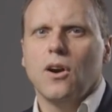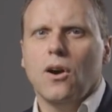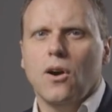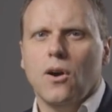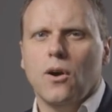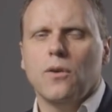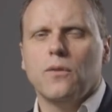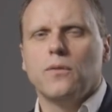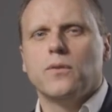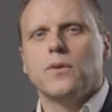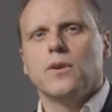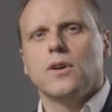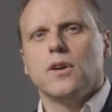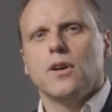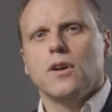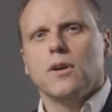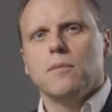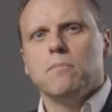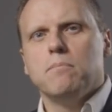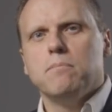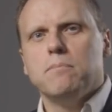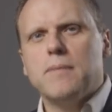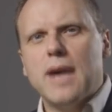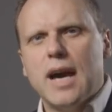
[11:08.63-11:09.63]
of
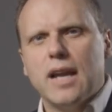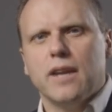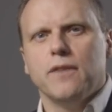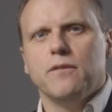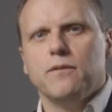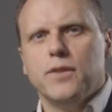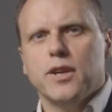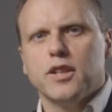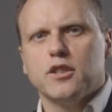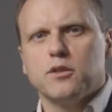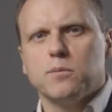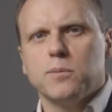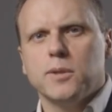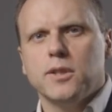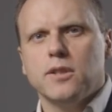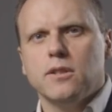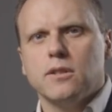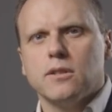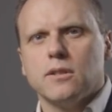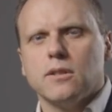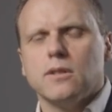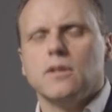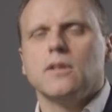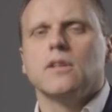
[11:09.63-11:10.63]

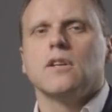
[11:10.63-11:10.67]
malinvestment